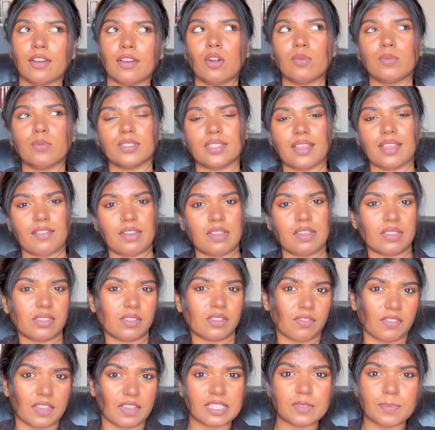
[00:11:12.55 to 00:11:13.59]
almost 7 years
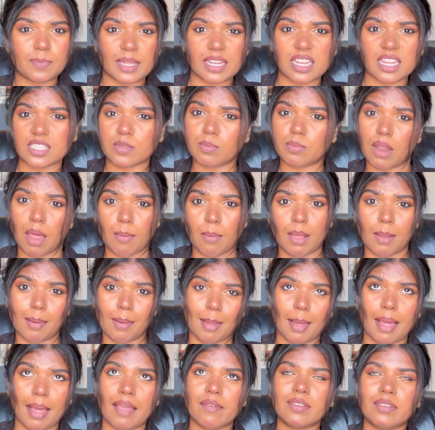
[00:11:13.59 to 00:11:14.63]
of experience, blah, blah,
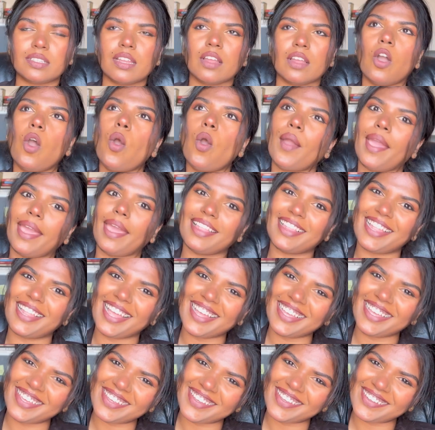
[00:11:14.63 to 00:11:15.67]
blah. I was like, okay,
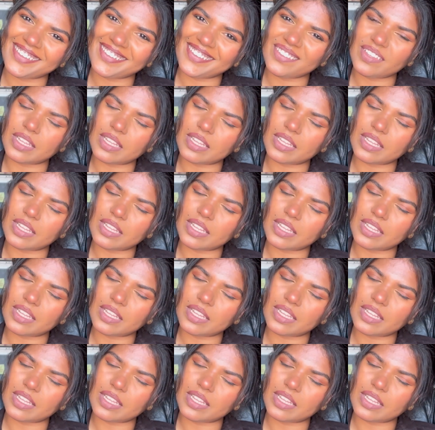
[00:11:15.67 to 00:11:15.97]
thank you.